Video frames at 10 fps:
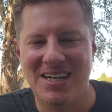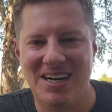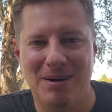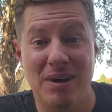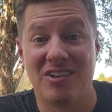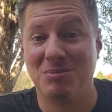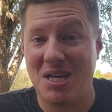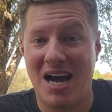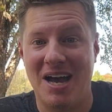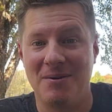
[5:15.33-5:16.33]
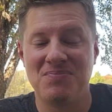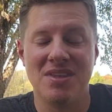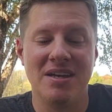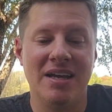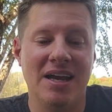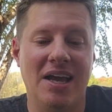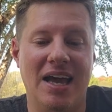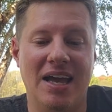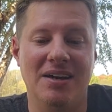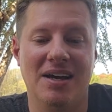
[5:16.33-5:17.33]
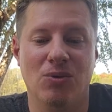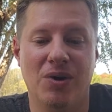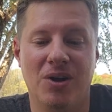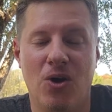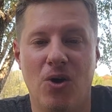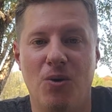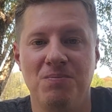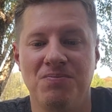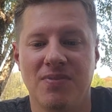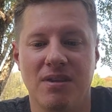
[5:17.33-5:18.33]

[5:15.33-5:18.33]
um, and some dye and uh, went home,